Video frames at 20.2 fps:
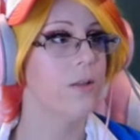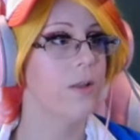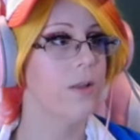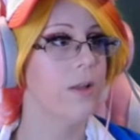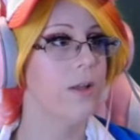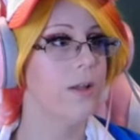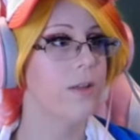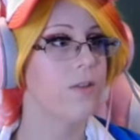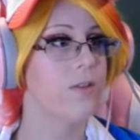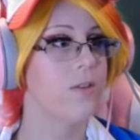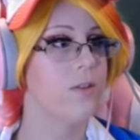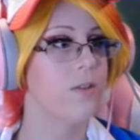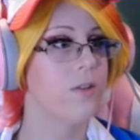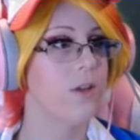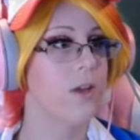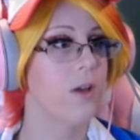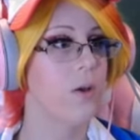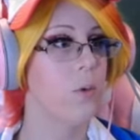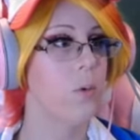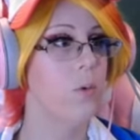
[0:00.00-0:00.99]
Let's
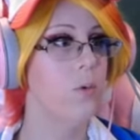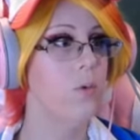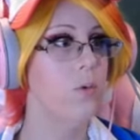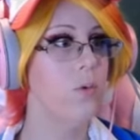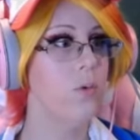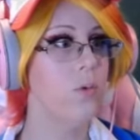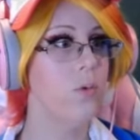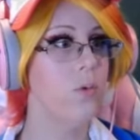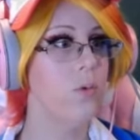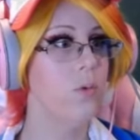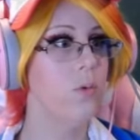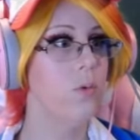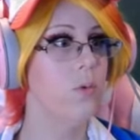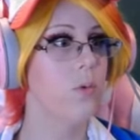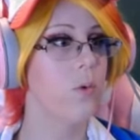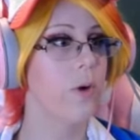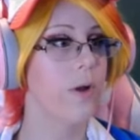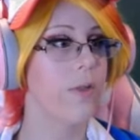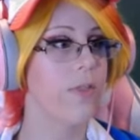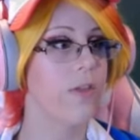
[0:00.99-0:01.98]
see.
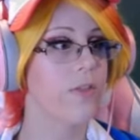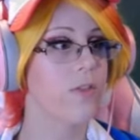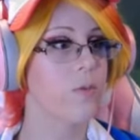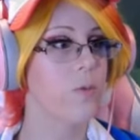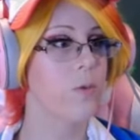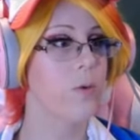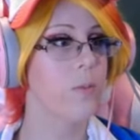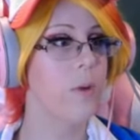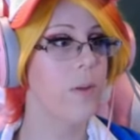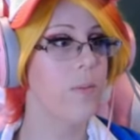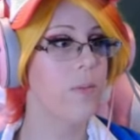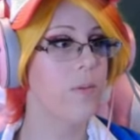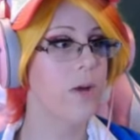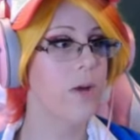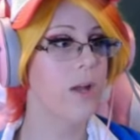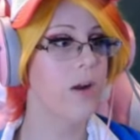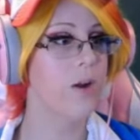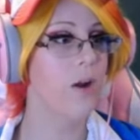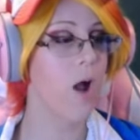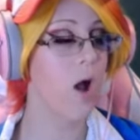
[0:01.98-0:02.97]
Ooh, I think this one might be
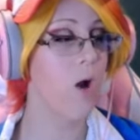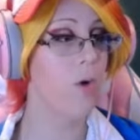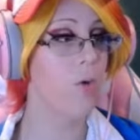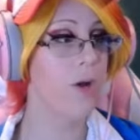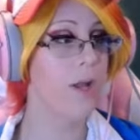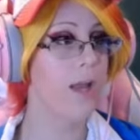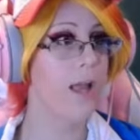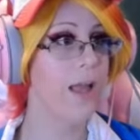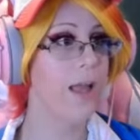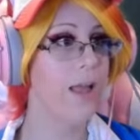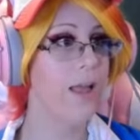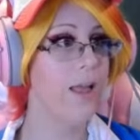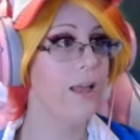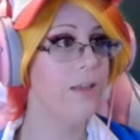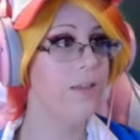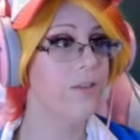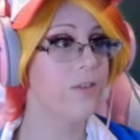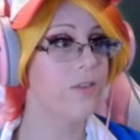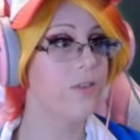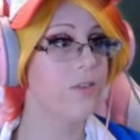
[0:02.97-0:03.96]
better. Oh, it
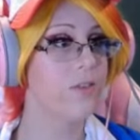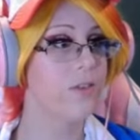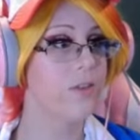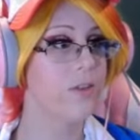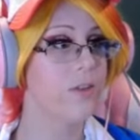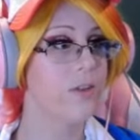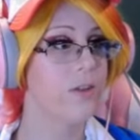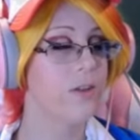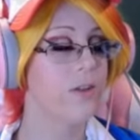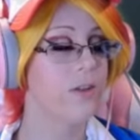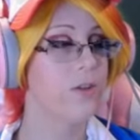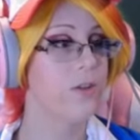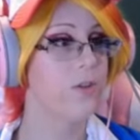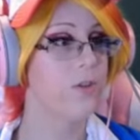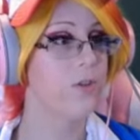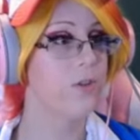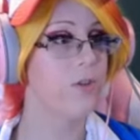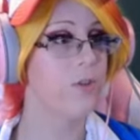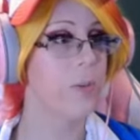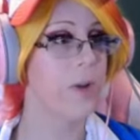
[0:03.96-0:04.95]
is.
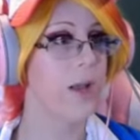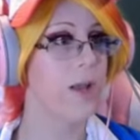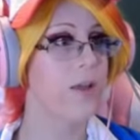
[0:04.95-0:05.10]
Just by a